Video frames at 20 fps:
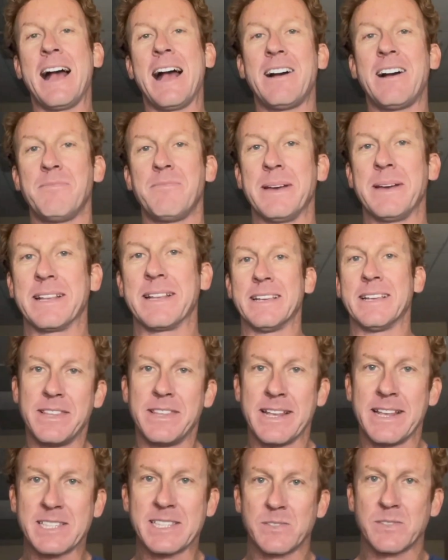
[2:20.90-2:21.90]
have been,
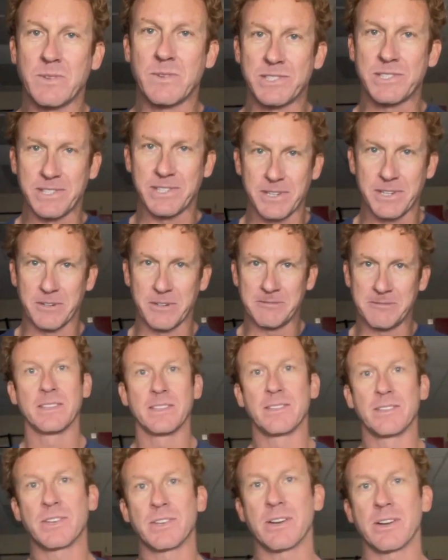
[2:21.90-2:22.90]
then this is what you do.
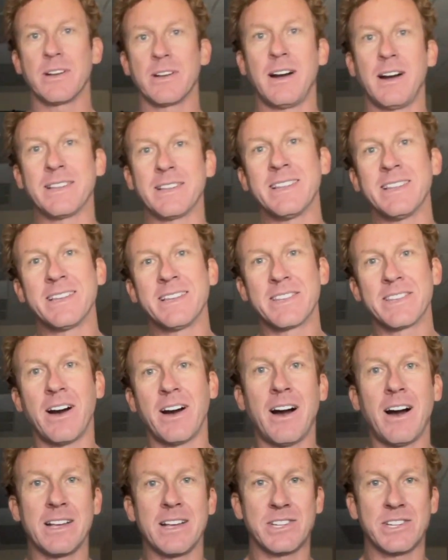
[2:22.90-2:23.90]
You turn on the
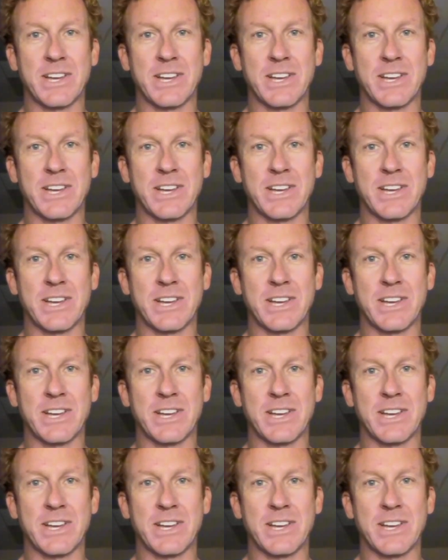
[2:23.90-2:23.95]
hot